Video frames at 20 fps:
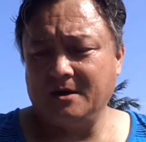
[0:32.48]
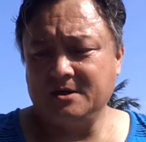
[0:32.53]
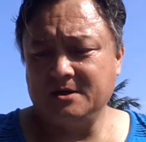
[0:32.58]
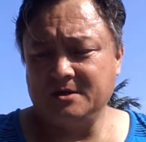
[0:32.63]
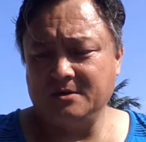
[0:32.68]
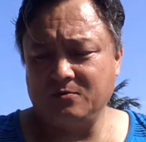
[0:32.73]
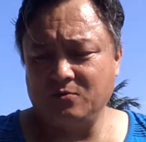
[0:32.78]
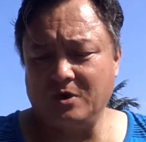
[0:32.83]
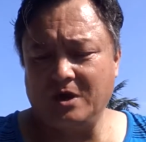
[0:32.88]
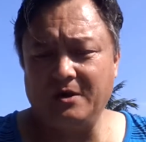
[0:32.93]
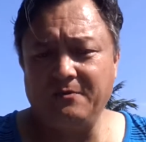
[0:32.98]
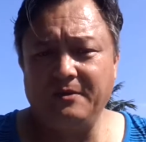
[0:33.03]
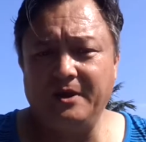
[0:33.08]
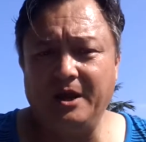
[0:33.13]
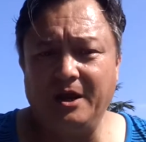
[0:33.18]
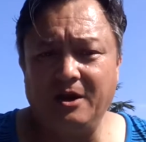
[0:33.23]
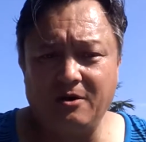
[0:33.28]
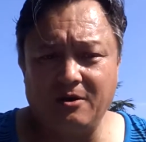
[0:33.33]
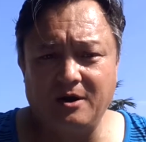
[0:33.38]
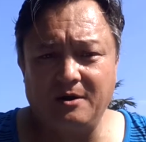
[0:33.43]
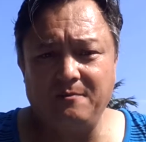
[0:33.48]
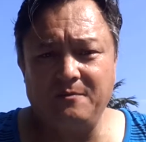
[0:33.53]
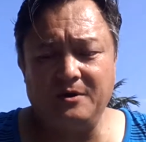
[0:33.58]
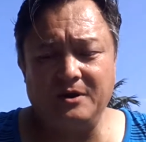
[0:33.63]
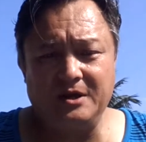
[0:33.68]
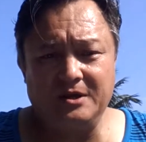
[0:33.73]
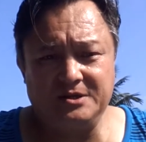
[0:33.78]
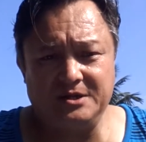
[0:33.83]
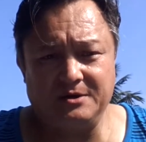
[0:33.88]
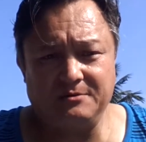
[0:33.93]
So while I'm here, I've
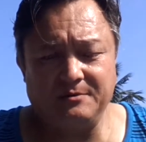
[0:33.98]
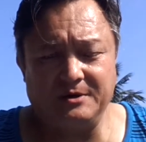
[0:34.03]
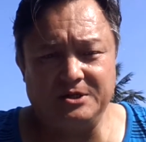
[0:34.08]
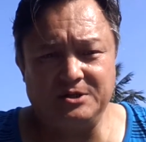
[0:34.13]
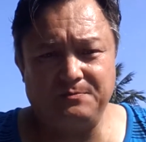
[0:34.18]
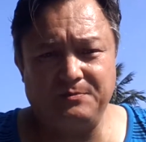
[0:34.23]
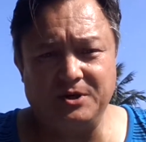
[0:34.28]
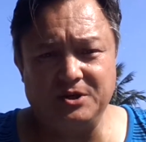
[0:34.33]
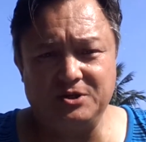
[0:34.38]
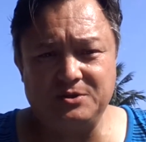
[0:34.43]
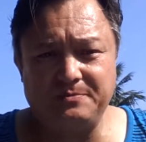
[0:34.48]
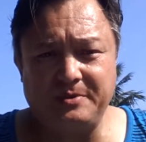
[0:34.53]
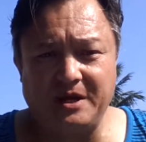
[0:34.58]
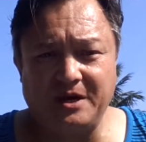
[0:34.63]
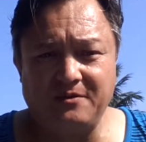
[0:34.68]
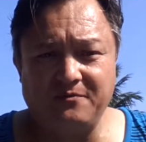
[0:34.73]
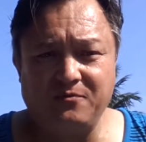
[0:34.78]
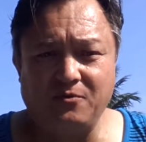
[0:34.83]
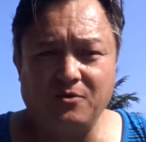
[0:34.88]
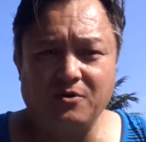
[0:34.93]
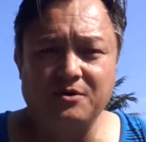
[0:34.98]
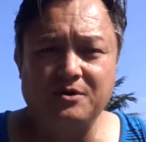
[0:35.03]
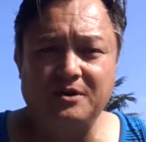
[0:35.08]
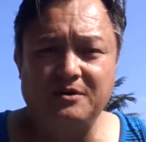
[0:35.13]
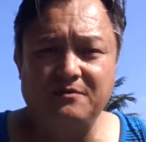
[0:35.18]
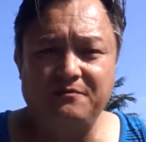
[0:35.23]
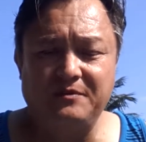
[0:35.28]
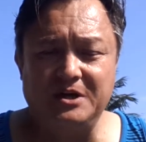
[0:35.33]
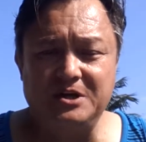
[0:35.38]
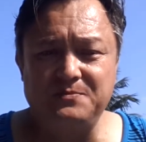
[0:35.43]
sent a bunch of pictures back and forth
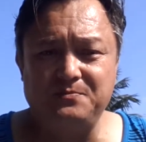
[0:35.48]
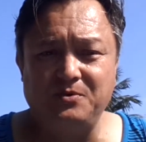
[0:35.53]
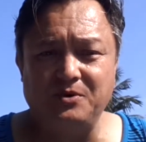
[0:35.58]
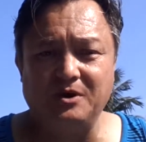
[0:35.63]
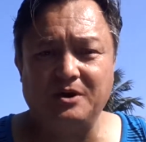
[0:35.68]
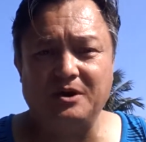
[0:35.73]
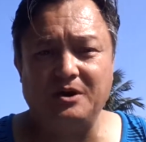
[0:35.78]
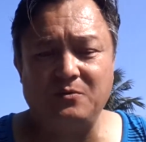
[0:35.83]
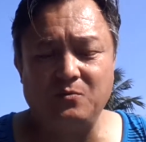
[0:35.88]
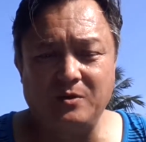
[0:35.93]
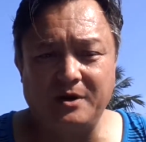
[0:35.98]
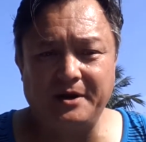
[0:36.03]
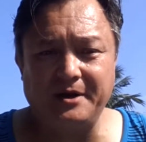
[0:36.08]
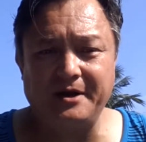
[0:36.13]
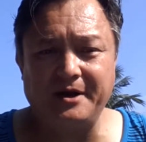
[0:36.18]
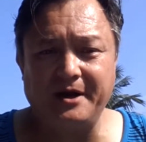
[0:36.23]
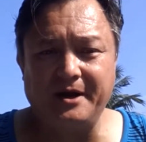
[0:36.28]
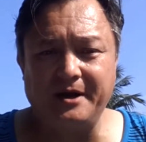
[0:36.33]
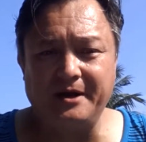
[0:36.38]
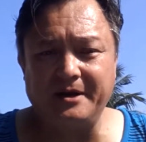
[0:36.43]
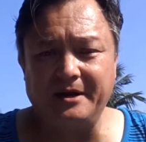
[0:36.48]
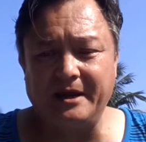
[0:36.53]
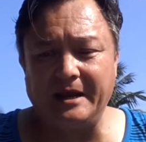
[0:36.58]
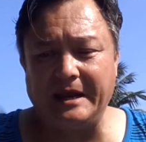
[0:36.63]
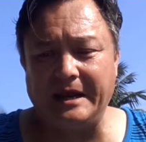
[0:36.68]
on Facebook and whatnot,